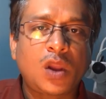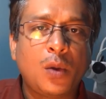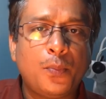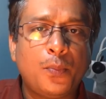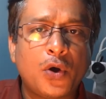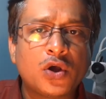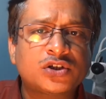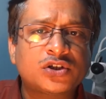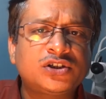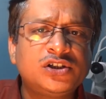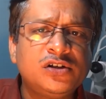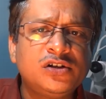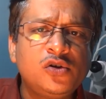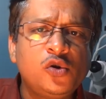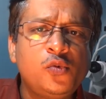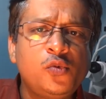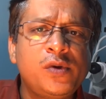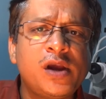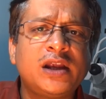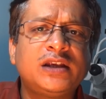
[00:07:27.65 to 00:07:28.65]
Posterior
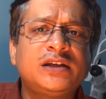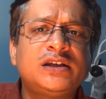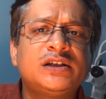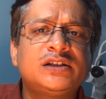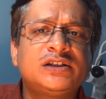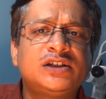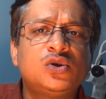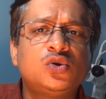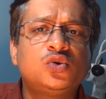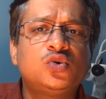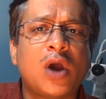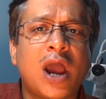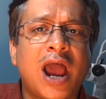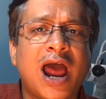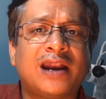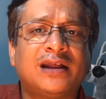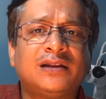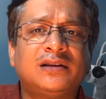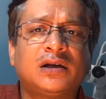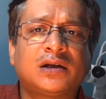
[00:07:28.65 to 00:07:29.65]
uveitis due to
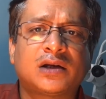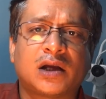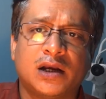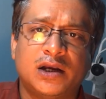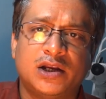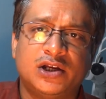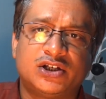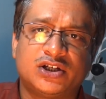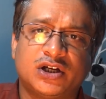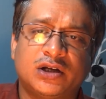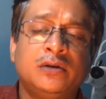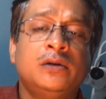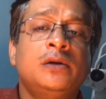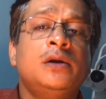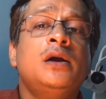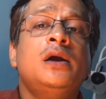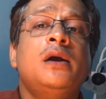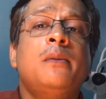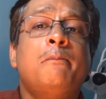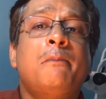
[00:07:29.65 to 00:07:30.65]
another condition
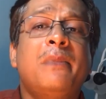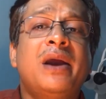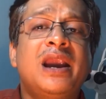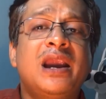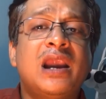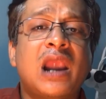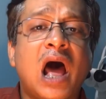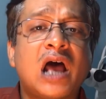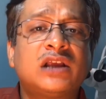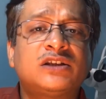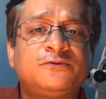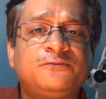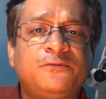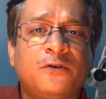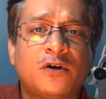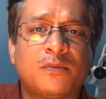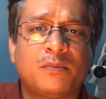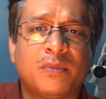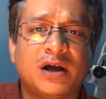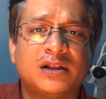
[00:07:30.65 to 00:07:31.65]
may last
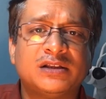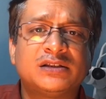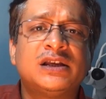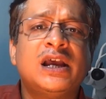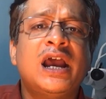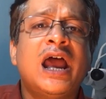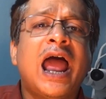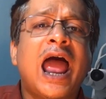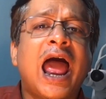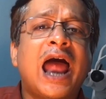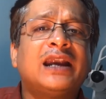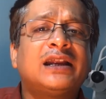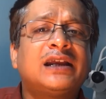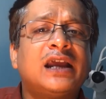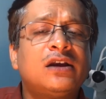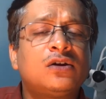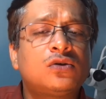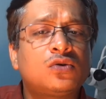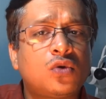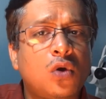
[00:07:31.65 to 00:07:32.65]
for months and
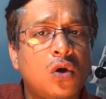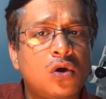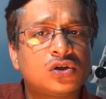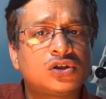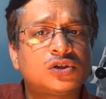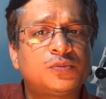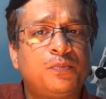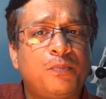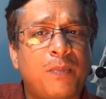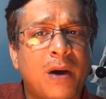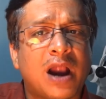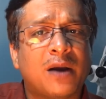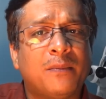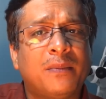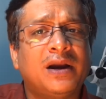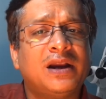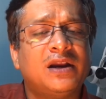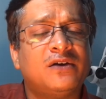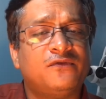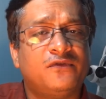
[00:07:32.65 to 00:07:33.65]
can cause
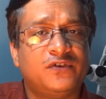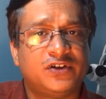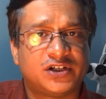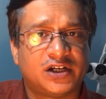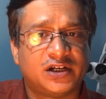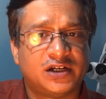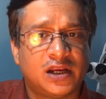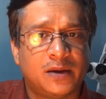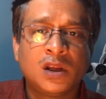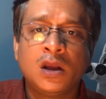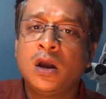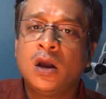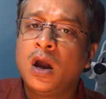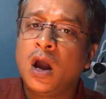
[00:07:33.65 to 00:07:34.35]
permanent vision loss.